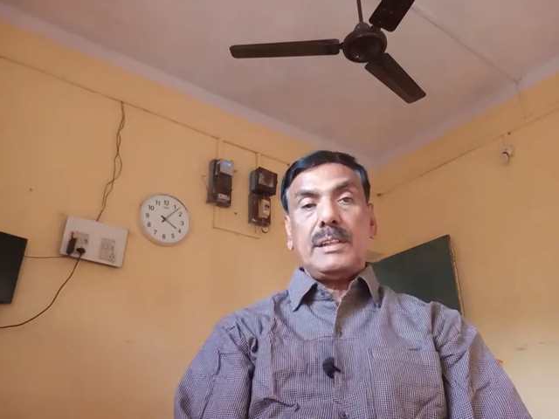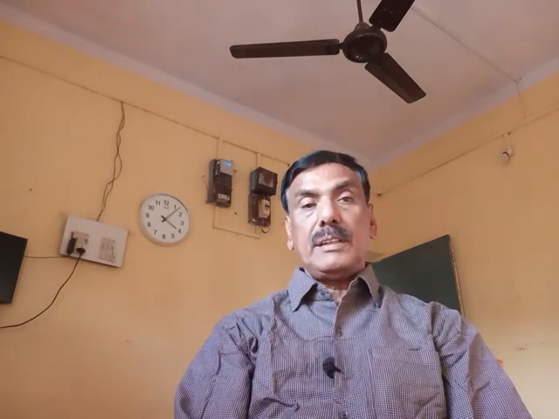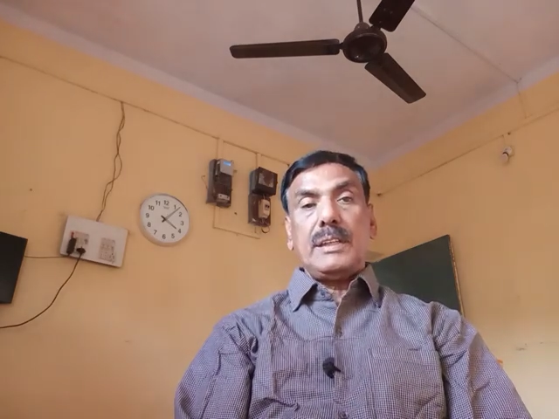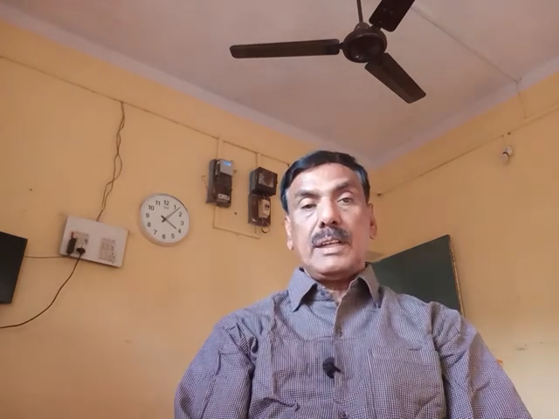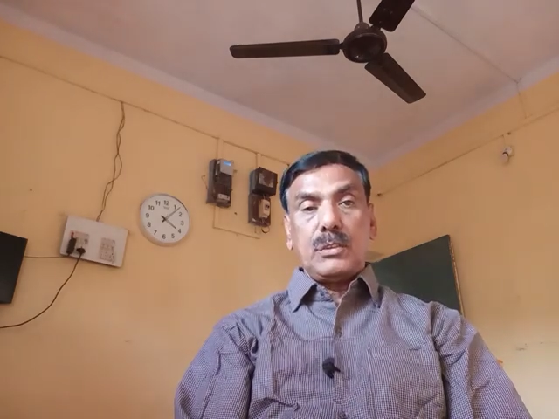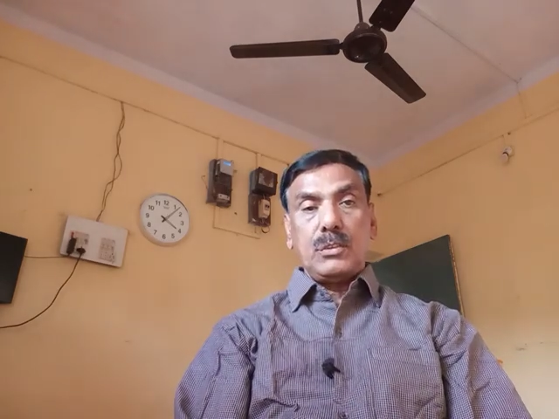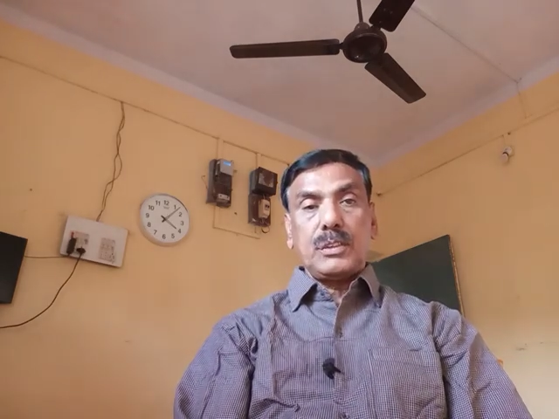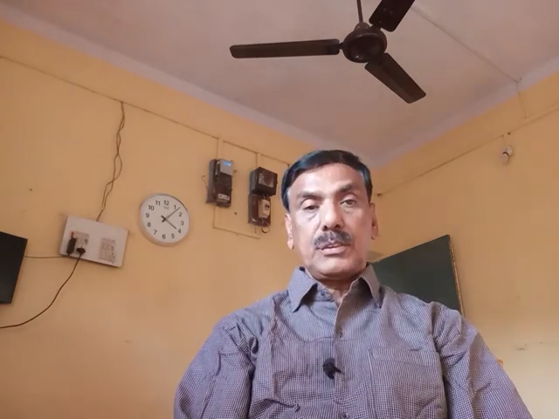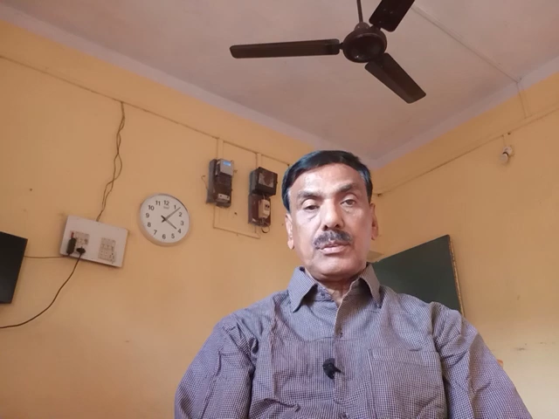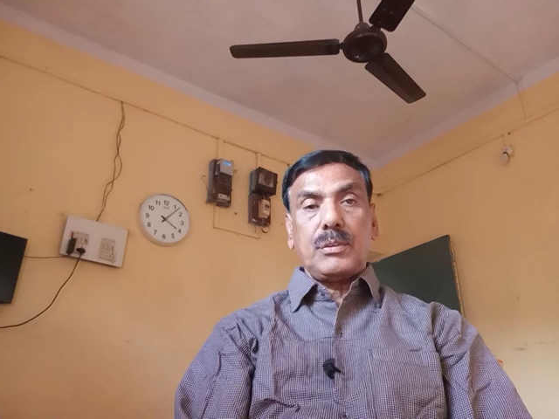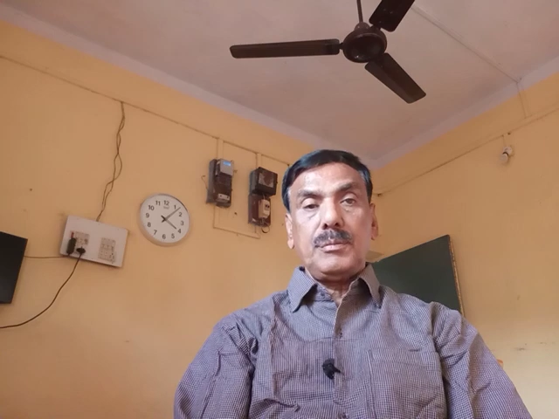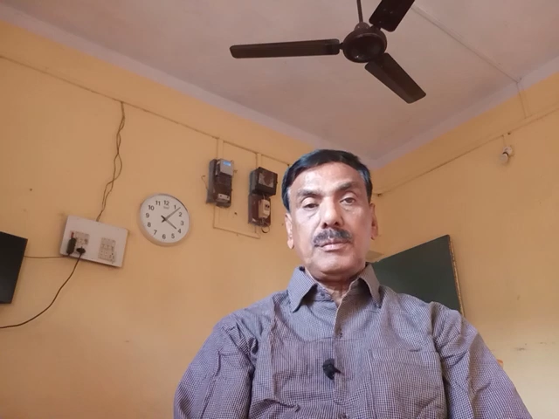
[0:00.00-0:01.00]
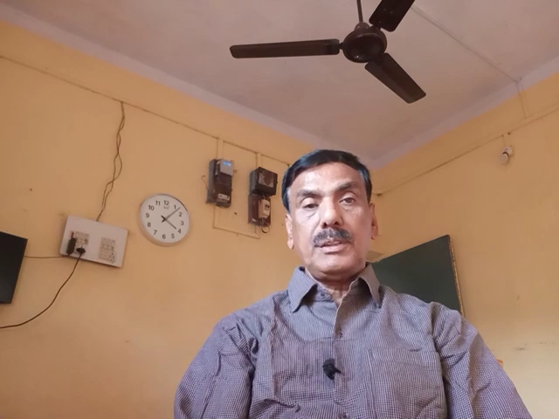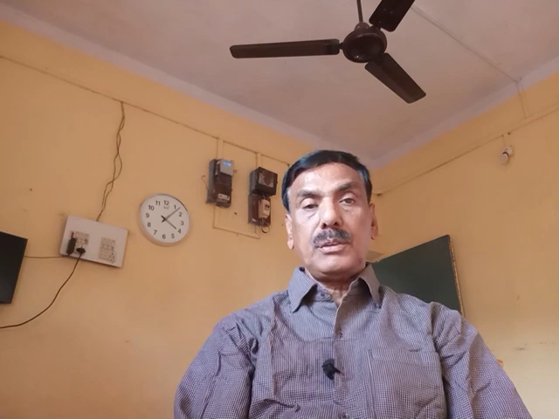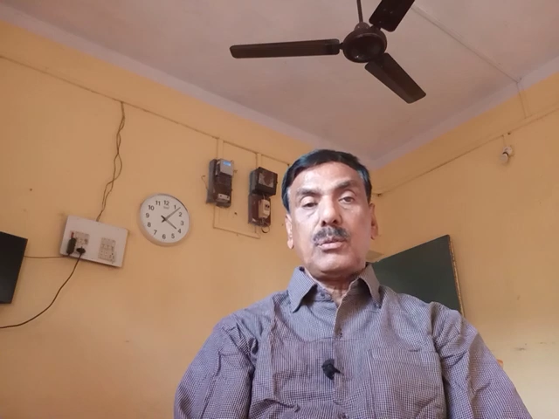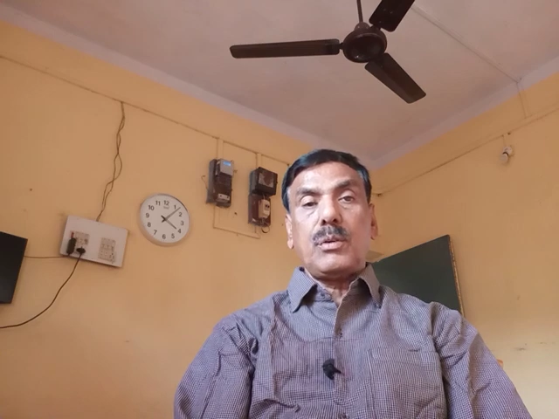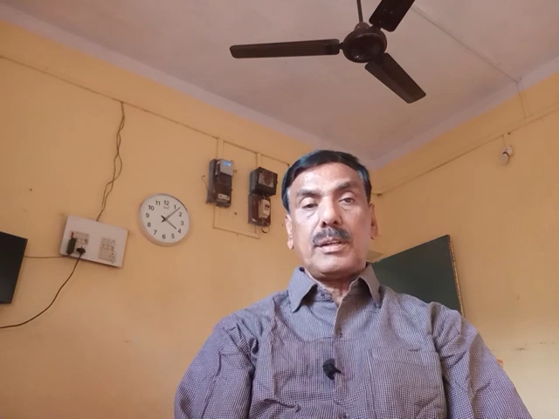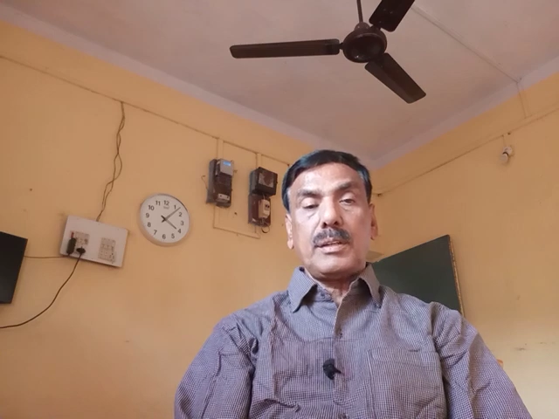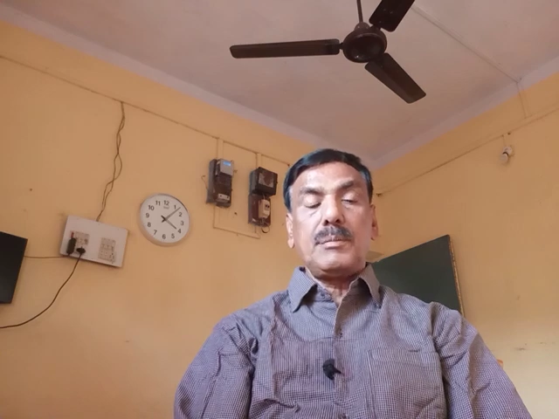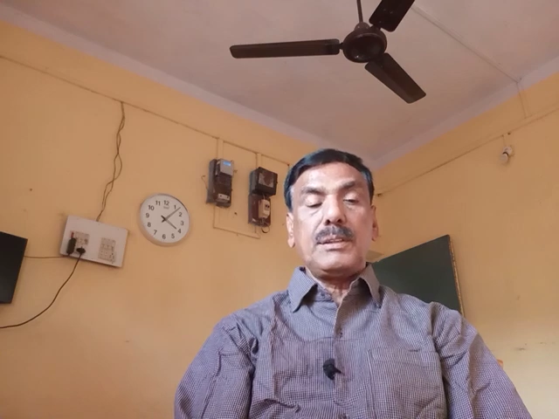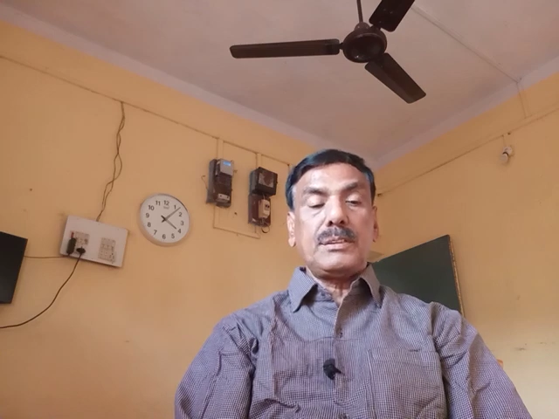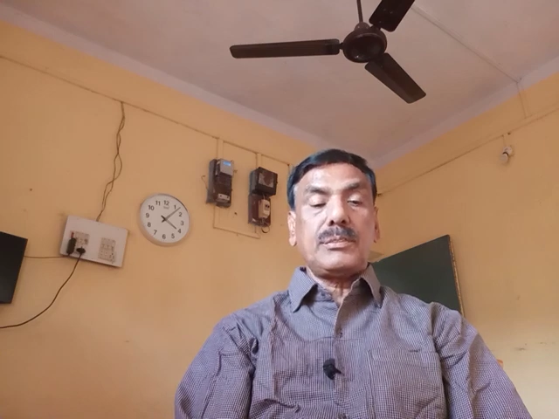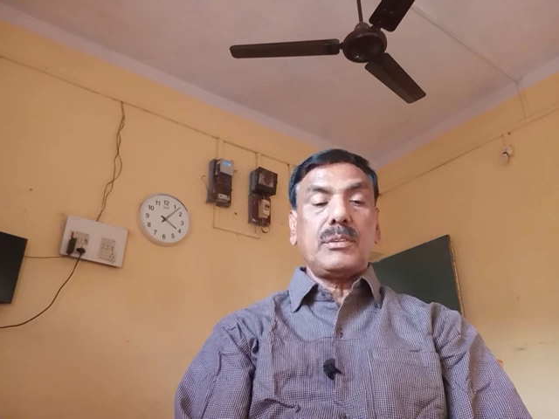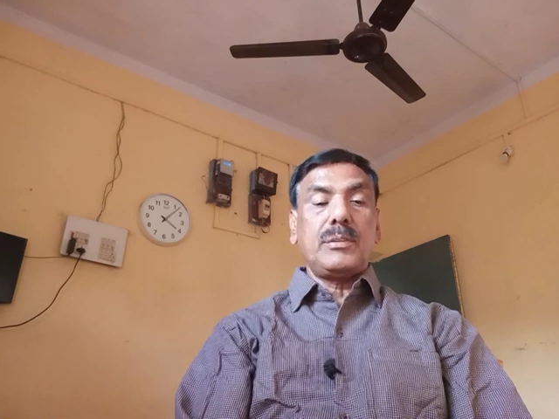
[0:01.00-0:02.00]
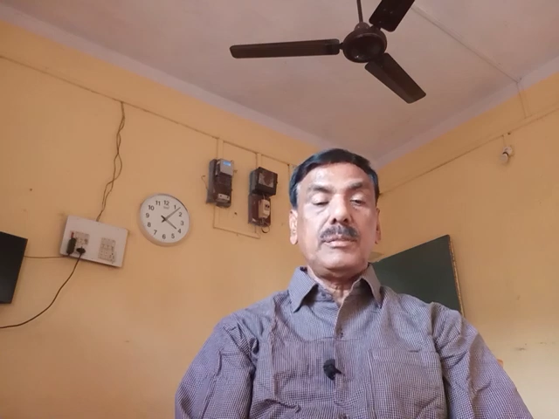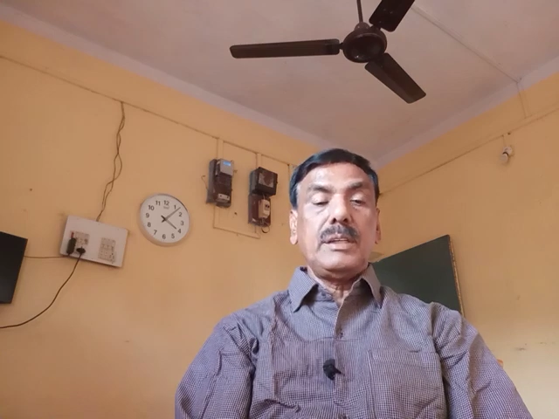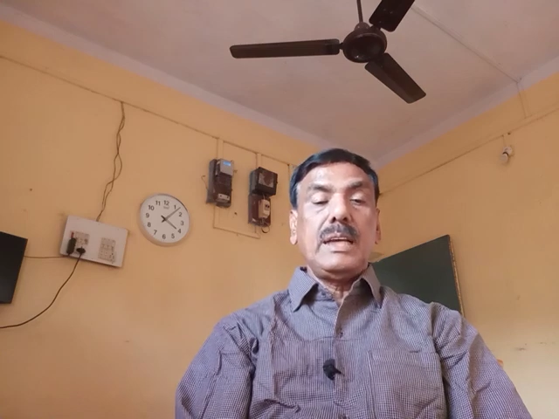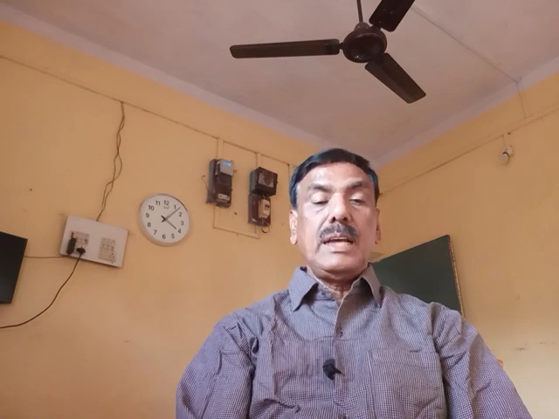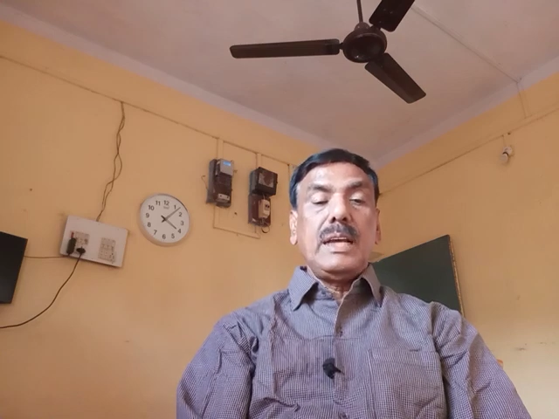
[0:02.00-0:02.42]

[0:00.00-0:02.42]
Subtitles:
in the aqueous form, means water mixed form,